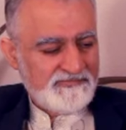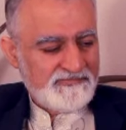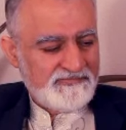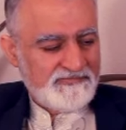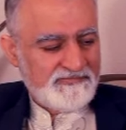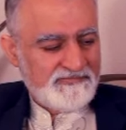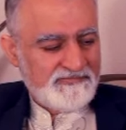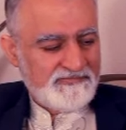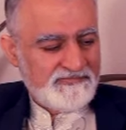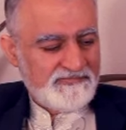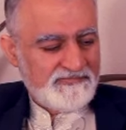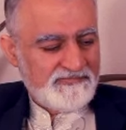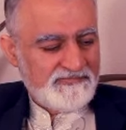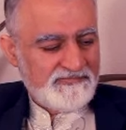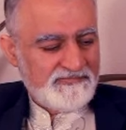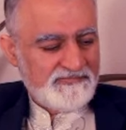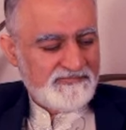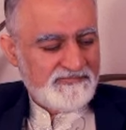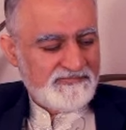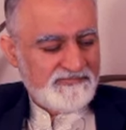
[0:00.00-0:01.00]

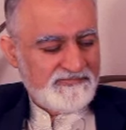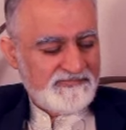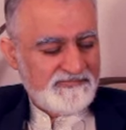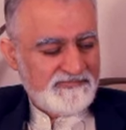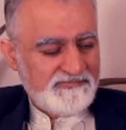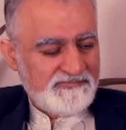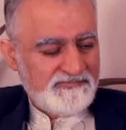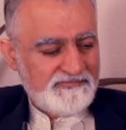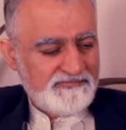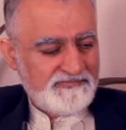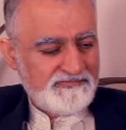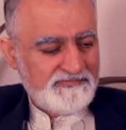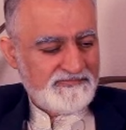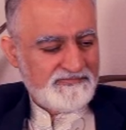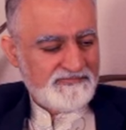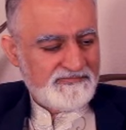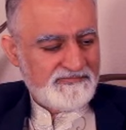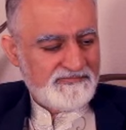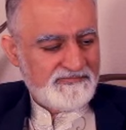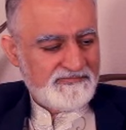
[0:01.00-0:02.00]

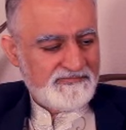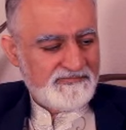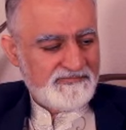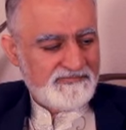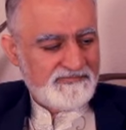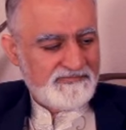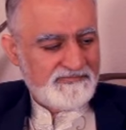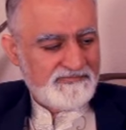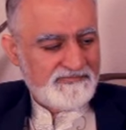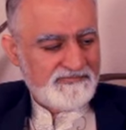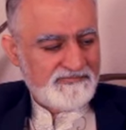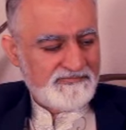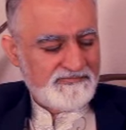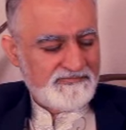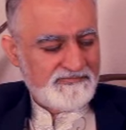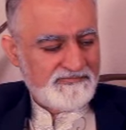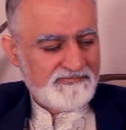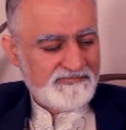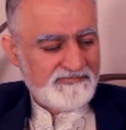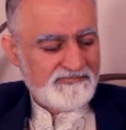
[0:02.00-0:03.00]

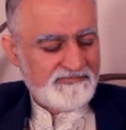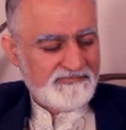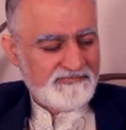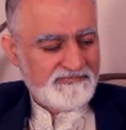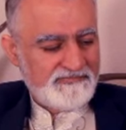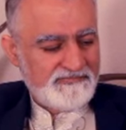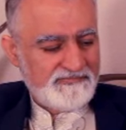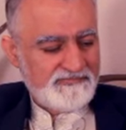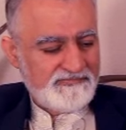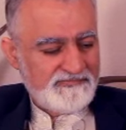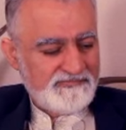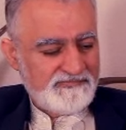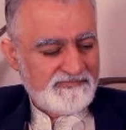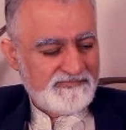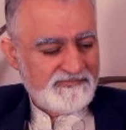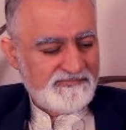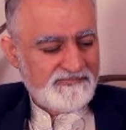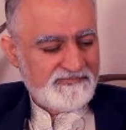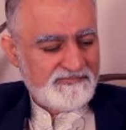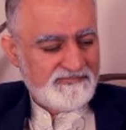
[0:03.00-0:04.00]

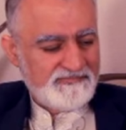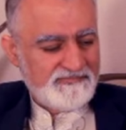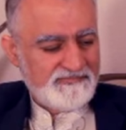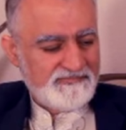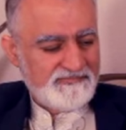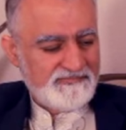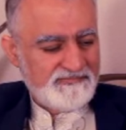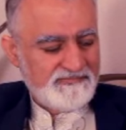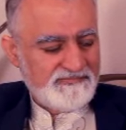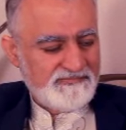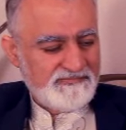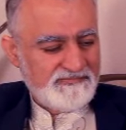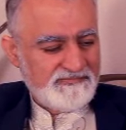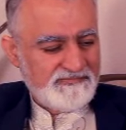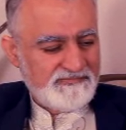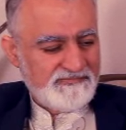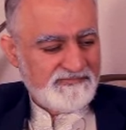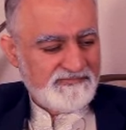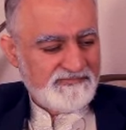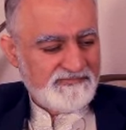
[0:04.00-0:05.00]

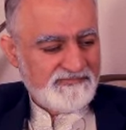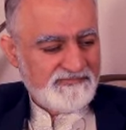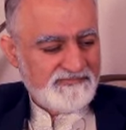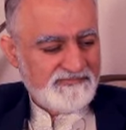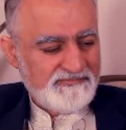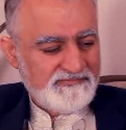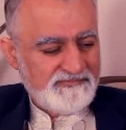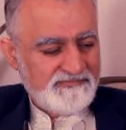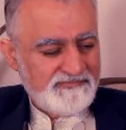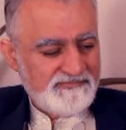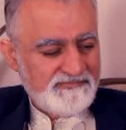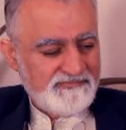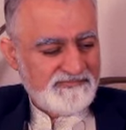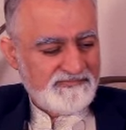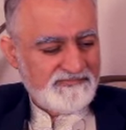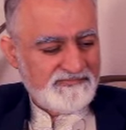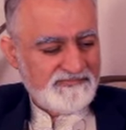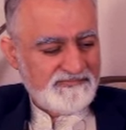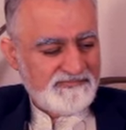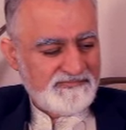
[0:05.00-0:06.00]

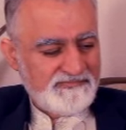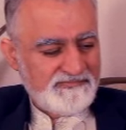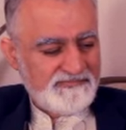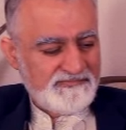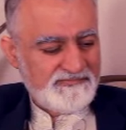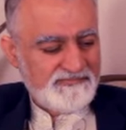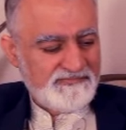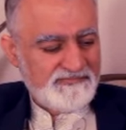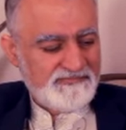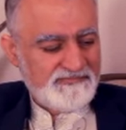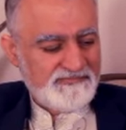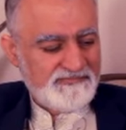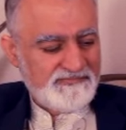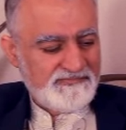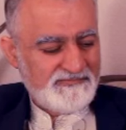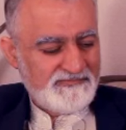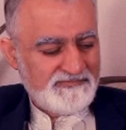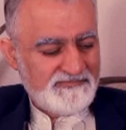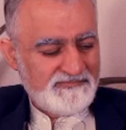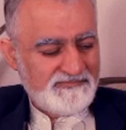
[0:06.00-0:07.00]

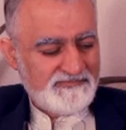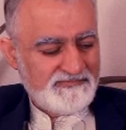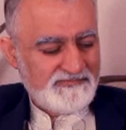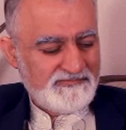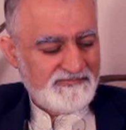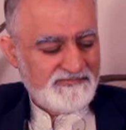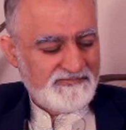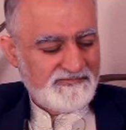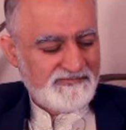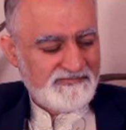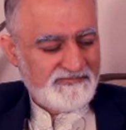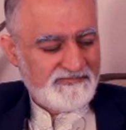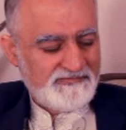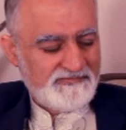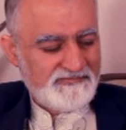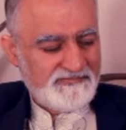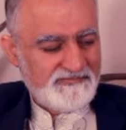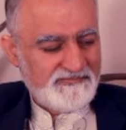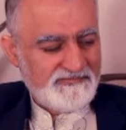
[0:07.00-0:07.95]
(silent)